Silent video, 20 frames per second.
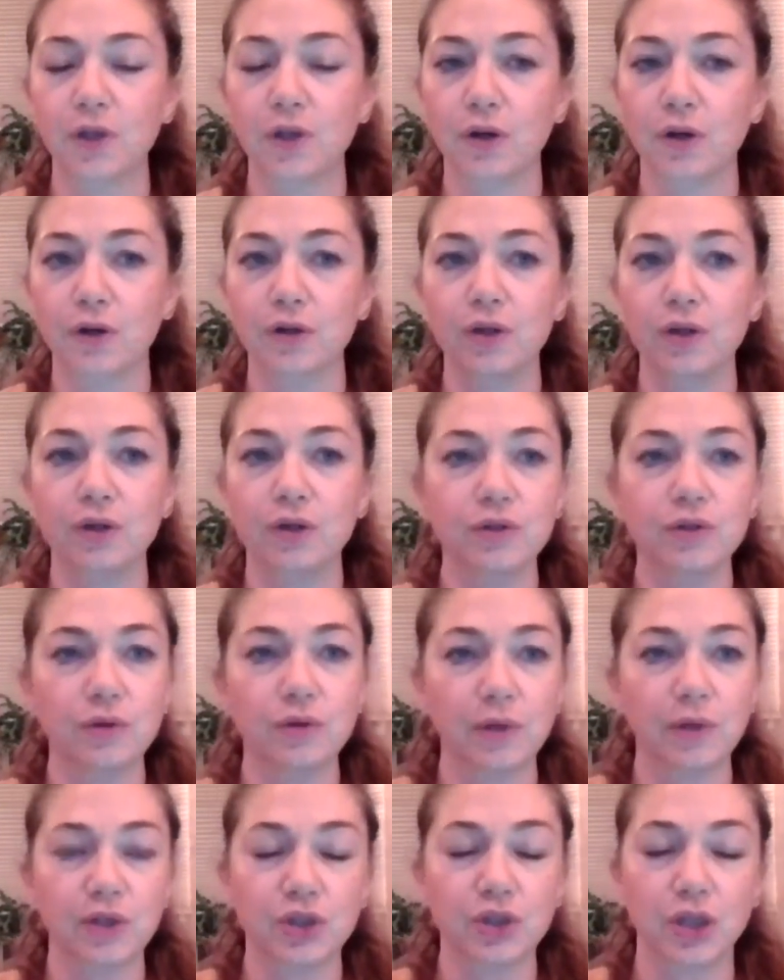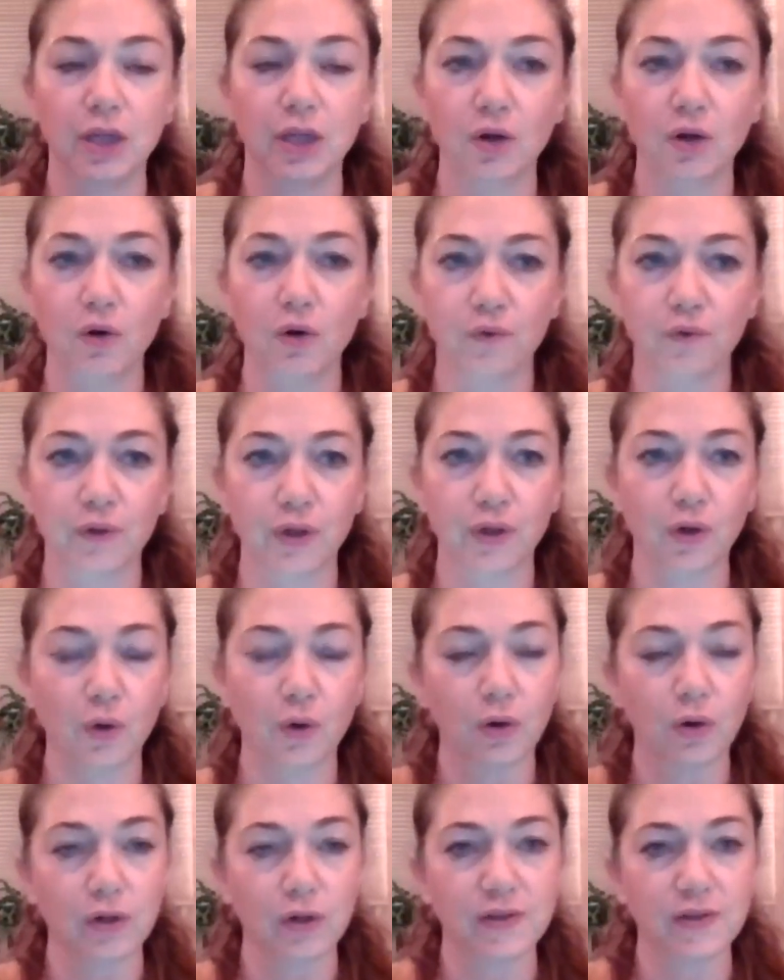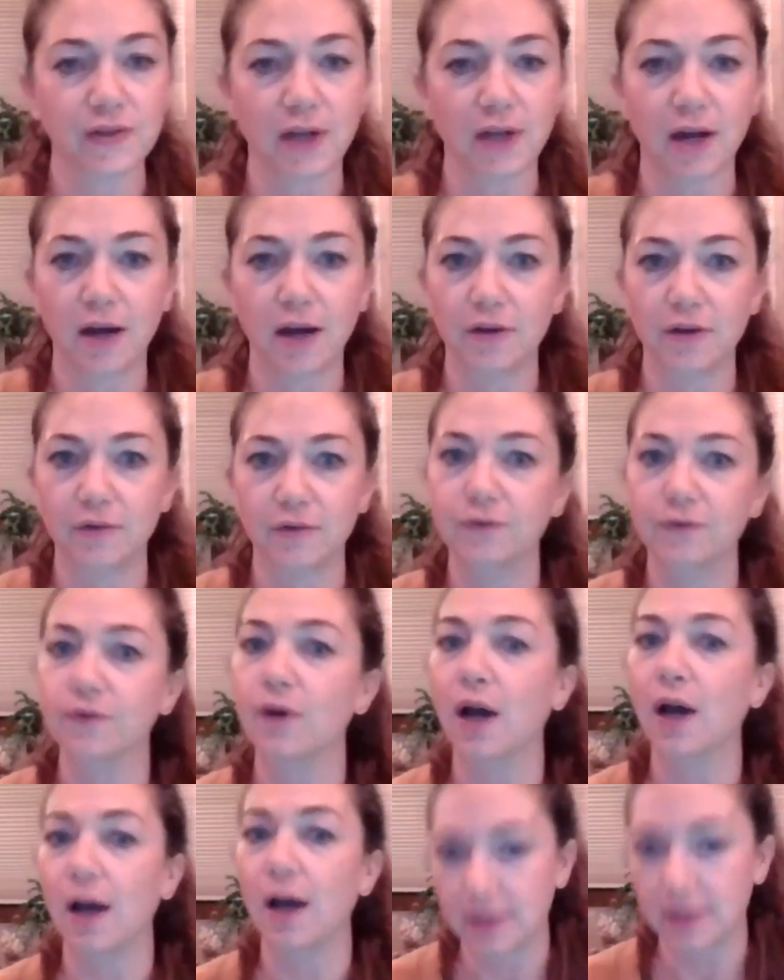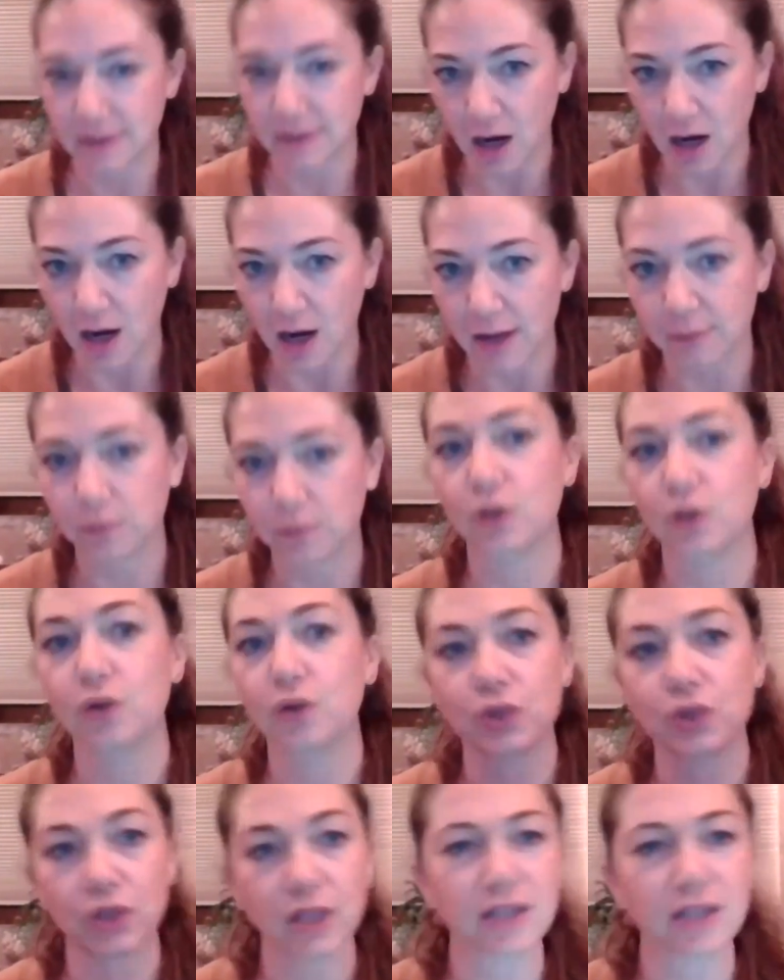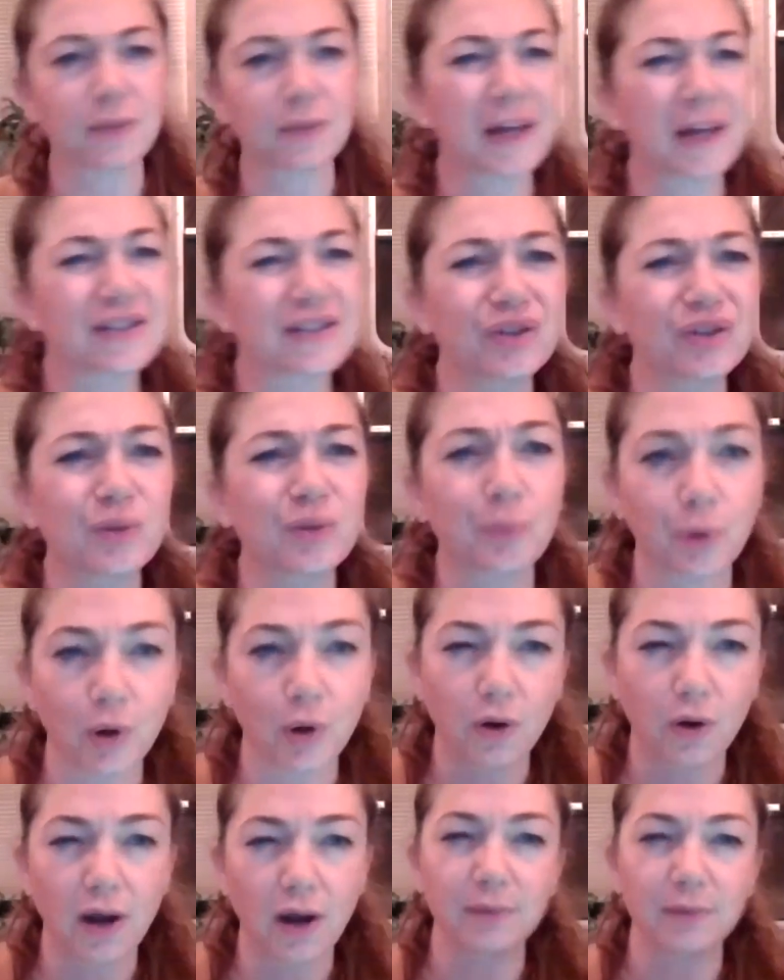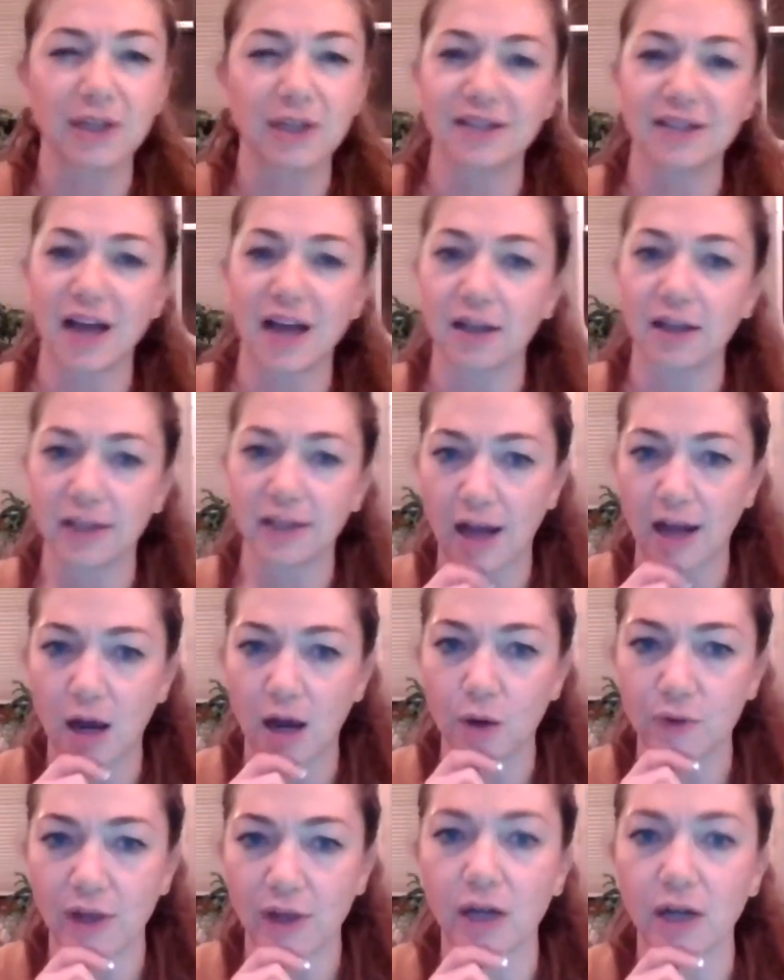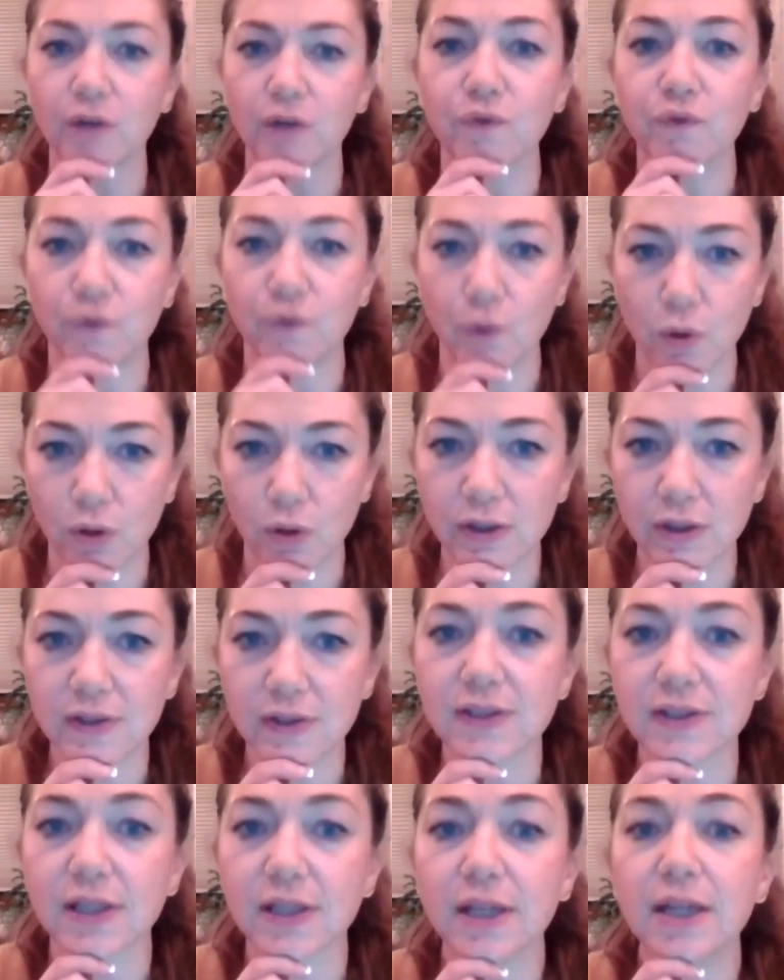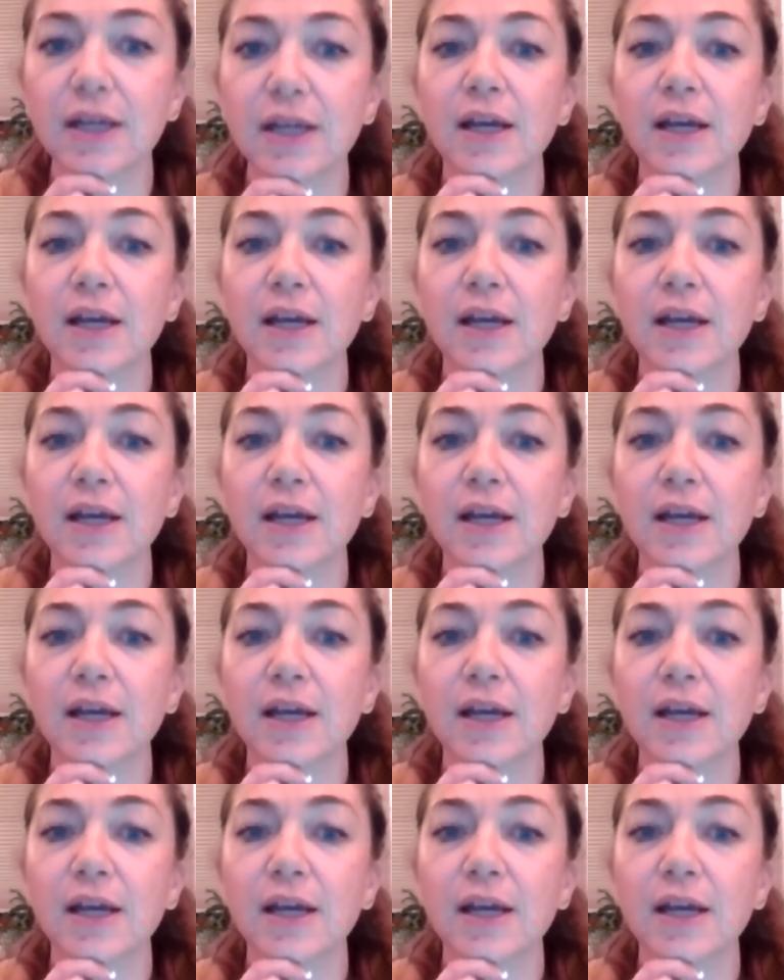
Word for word: your your tuition over the course of uh, time usually it depends on the program exactly how that unfolds